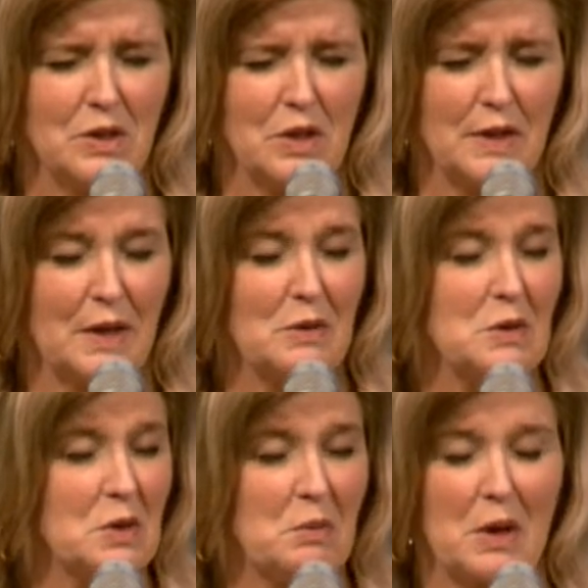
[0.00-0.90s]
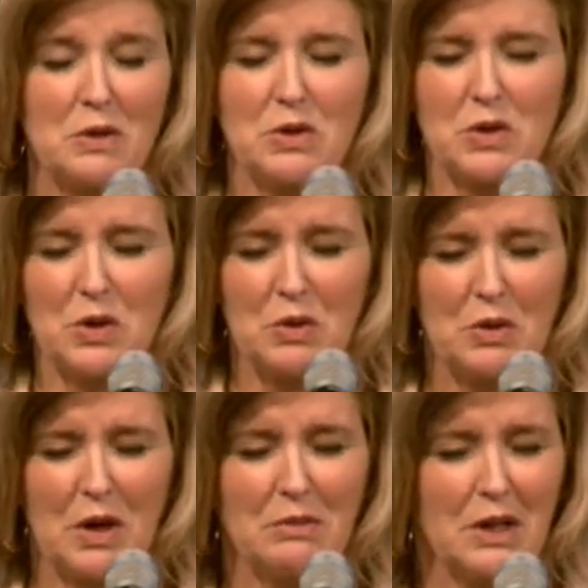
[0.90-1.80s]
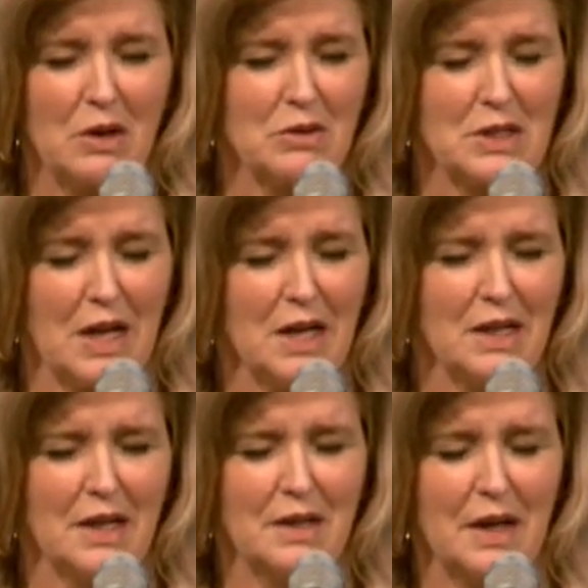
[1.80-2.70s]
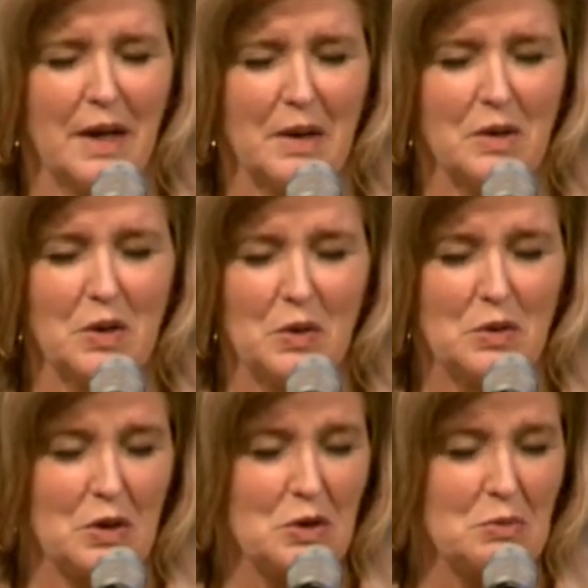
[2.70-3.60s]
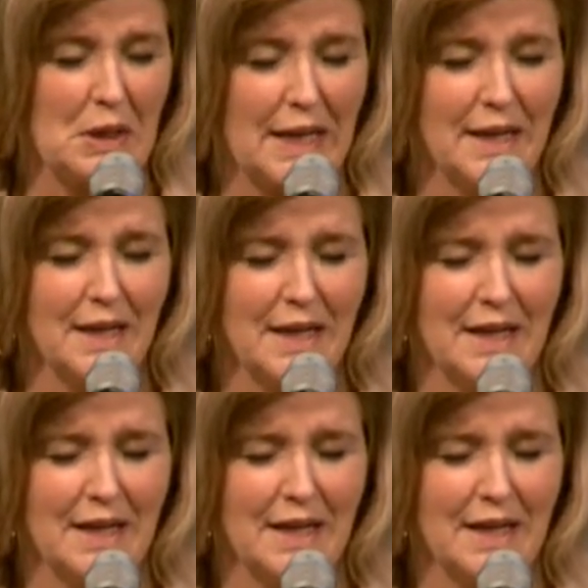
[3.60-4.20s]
that they were supposed to come alongside and do church planning.